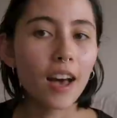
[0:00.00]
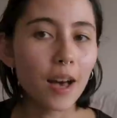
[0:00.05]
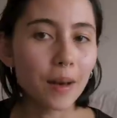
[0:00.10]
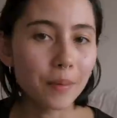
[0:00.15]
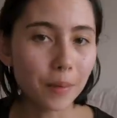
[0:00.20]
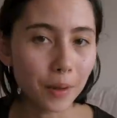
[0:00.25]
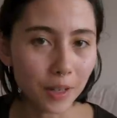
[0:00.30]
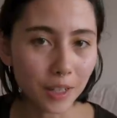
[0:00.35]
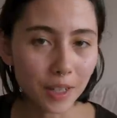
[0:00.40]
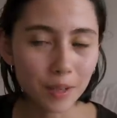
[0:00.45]

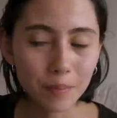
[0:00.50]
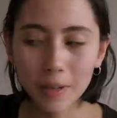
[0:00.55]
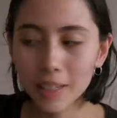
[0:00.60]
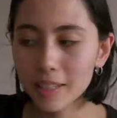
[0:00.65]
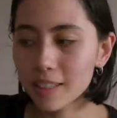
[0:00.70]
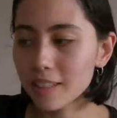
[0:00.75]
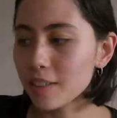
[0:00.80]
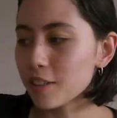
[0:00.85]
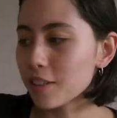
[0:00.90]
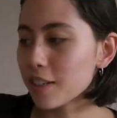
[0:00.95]
I'm gonna eat my
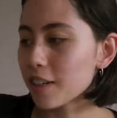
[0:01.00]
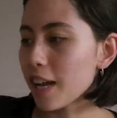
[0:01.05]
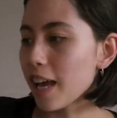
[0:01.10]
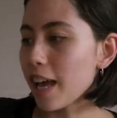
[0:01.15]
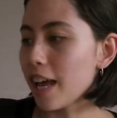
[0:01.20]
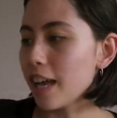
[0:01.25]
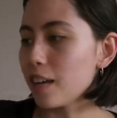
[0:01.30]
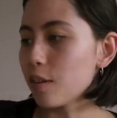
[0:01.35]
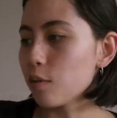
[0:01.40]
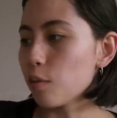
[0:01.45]
dinner
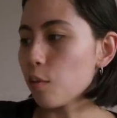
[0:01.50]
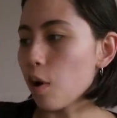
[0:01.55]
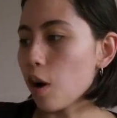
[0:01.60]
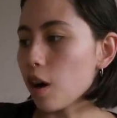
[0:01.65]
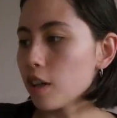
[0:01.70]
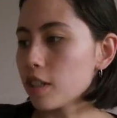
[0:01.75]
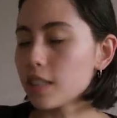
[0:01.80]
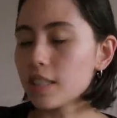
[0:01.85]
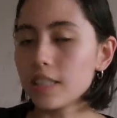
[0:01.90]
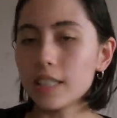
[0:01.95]
and
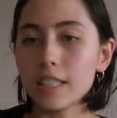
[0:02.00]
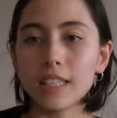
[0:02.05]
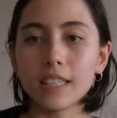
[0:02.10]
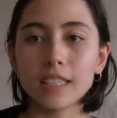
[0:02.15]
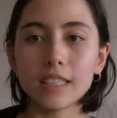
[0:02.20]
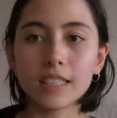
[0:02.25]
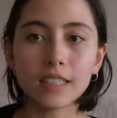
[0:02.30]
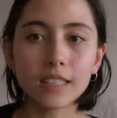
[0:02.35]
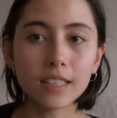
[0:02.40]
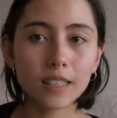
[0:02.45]
watch
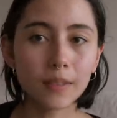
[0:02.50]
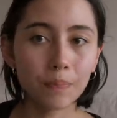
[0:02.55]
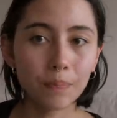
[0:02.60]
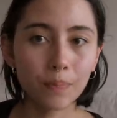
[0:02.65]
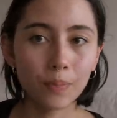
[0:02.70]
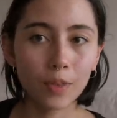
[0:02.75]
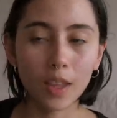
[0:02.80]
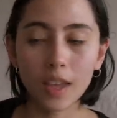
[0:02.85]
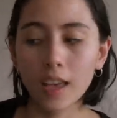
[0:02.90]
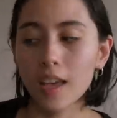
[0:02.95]
this
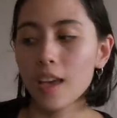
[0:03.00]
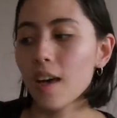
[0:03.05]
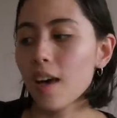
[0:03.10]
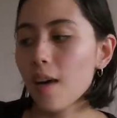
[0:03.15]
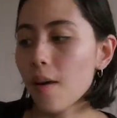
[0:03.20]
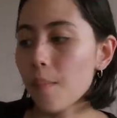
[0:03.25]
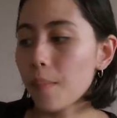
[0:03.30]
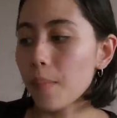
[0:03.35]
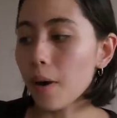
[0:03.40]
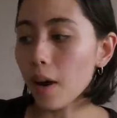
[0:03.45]

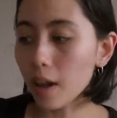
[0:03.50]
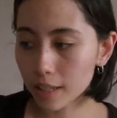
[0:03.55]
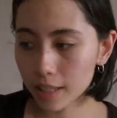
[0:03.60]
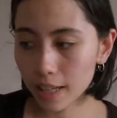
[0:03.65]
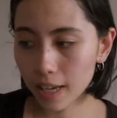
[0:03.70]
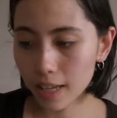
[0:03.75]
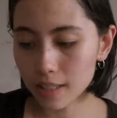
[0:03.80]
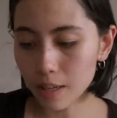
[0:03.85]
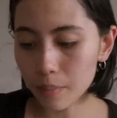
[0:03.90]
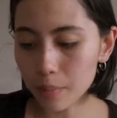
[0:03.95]

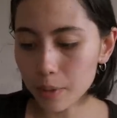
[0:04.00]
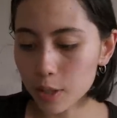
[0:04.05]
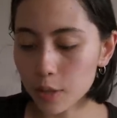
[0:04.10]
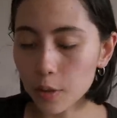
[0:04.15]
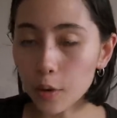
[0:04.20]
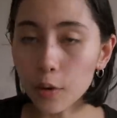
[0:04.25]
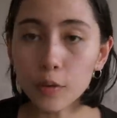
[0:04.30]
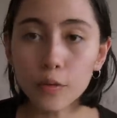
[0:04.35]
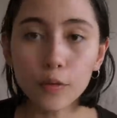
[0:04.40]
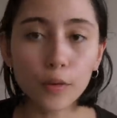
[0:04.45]
podcast
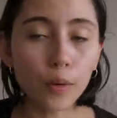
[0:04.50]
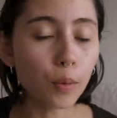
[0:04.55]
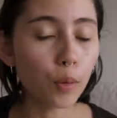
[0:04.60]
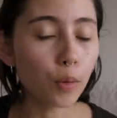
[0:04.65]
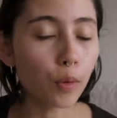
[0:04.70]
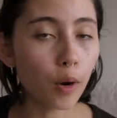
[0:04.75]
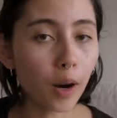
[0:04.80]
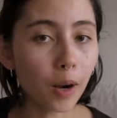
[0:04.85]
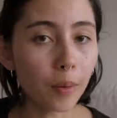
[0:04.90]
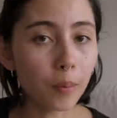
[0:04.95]
episode from
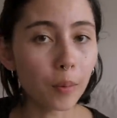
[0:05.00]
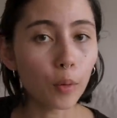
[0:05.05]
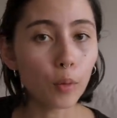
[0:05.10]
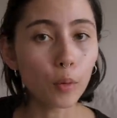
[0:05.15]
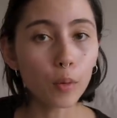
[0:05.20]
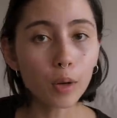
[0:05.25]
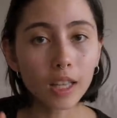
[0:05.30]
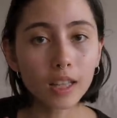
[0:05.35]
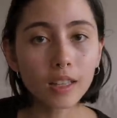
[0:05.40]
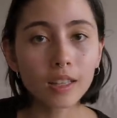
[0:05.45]
Crime
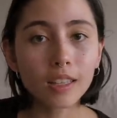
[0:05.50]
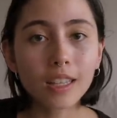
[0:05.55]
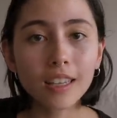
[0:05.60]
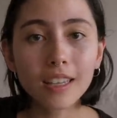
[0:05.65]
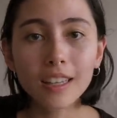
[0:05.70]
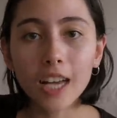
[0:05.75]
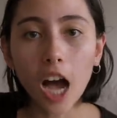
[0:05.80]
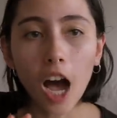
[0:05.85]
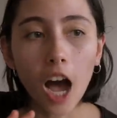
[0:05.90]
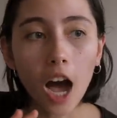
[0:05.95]

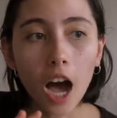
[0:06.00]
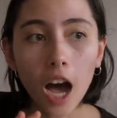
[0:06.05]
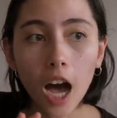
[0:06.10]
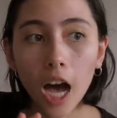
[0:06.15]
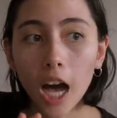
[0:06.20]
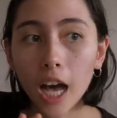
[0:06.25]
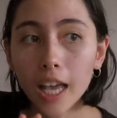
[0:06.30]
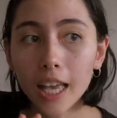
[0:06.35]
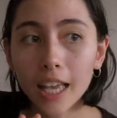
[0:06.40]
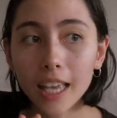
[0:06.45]
Weekly.
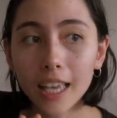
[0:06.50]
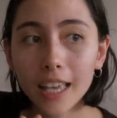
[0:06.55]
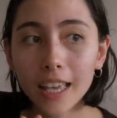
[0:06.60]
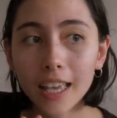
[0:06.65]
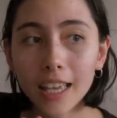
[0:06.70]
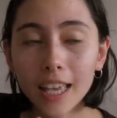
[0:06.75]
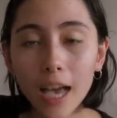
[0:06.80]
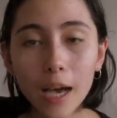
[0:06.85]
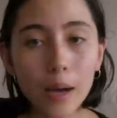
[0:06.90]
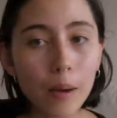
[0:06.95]

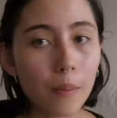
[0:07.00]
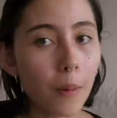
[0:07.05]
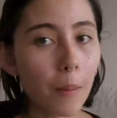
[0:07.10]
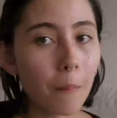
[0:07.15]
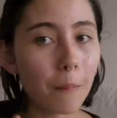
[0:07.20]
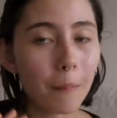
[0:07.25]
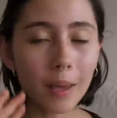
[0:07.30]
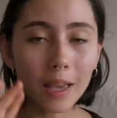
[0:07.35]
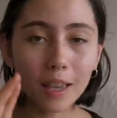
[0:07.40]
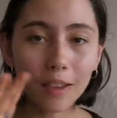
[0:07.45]
I am a
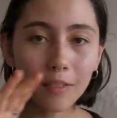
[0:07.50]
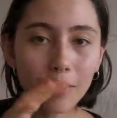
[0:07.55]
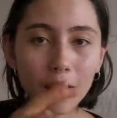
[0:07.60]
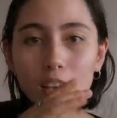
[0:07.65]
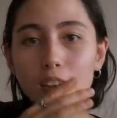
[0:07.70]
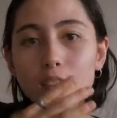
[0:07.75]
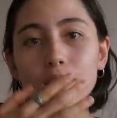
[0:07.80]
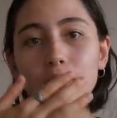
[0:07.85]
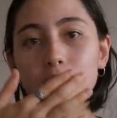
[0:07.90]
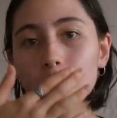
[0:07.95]
big
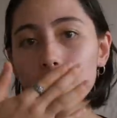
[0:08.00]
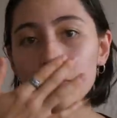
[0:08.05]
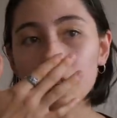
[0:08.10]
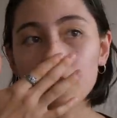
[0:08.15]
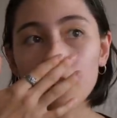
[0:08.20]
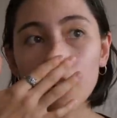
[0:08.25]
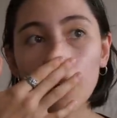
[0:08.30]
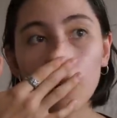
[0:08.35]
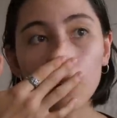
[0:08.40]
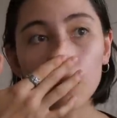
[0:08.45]
fan of Stephanie
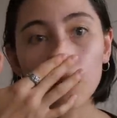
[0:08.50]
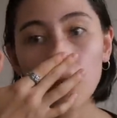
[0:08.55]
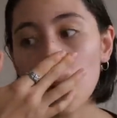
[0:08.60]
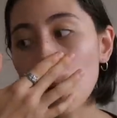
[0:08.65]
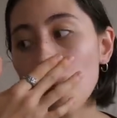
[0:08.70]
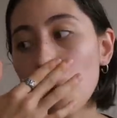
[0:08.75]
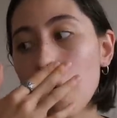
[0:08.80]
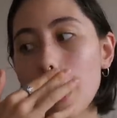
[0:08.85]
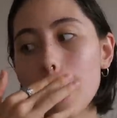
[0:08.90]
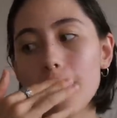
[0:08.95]

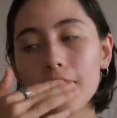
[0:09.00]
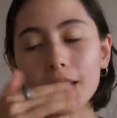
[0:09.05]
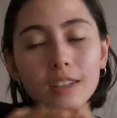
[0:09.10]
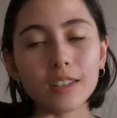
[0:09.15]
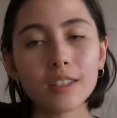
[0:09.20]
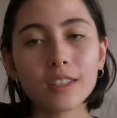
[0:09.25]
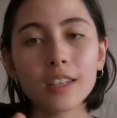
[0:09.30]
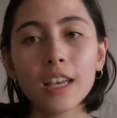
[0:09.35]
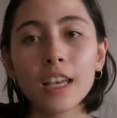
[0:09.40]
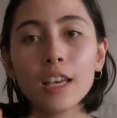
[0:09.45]
Harlowe
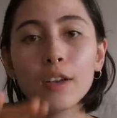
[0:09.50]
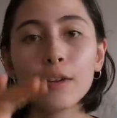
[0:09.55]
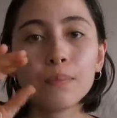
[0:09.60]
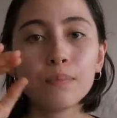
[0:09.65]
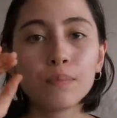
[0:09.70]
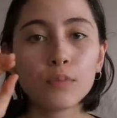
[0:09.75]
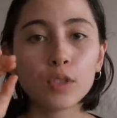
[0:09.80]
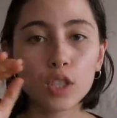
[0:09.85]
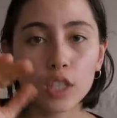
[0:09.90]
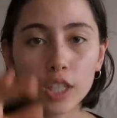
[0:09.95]
and
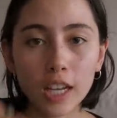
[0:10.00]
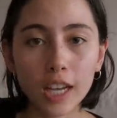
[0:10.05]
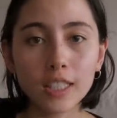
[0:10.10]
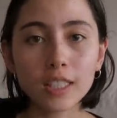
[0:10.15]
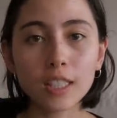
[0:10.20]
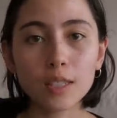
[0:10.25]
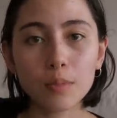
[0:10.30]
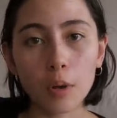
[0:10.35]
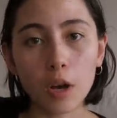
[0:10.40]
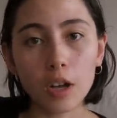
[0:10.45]
she has
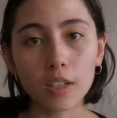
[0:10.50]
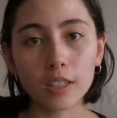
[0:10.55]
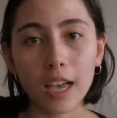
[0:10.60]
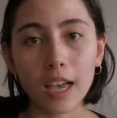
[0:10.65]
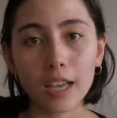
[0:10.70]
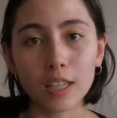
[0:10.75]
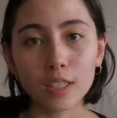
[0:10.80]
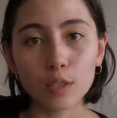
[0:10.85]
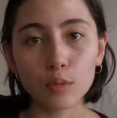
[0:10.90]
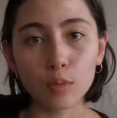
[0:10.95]
this
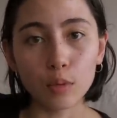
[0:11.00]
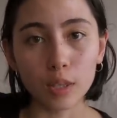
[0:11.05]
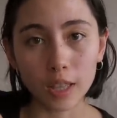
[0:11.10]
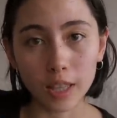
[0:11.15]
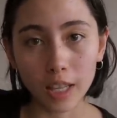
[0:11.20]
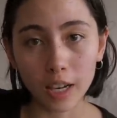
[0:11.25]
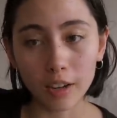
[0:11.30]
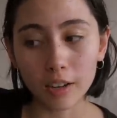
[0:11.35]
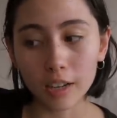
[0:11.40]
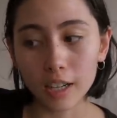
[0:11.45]
podcast with
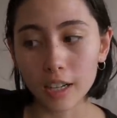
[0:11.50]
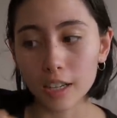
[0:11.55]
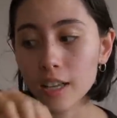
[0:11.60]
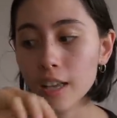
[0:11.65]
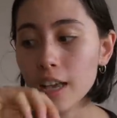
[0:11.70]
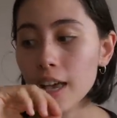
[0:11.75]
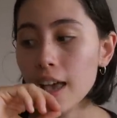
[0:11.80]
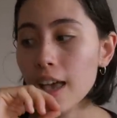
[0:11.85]
Derrick.